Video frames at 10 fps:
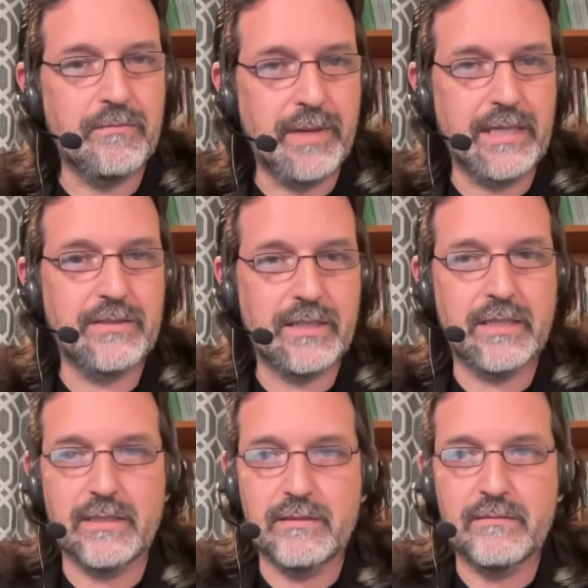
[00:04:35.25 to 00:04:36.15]
based
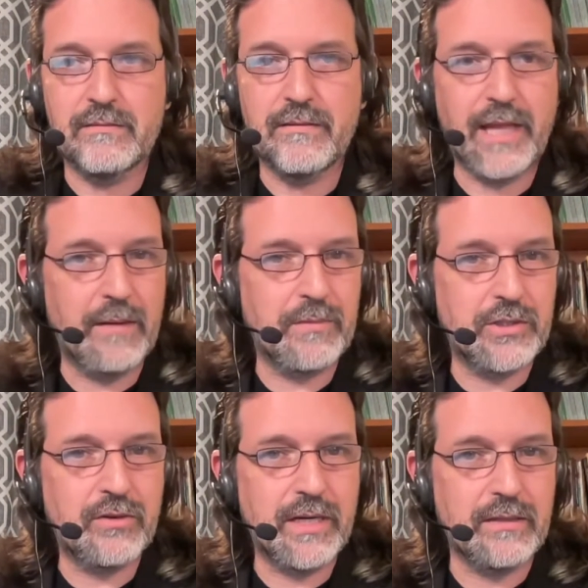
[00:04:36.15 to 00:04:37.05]
in that
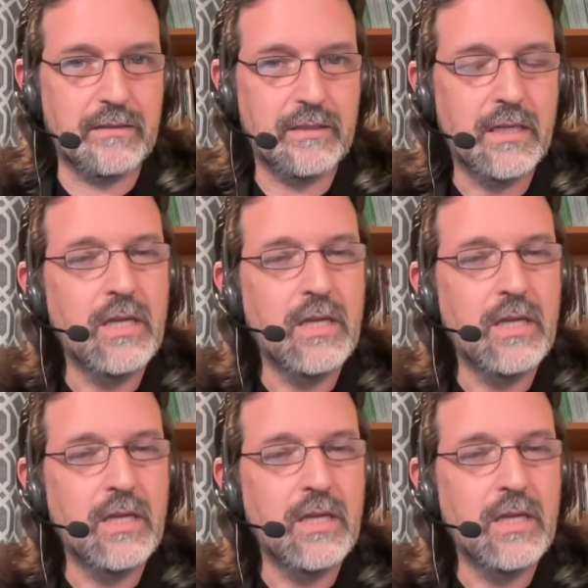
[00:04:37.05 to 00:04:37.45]
betrayal.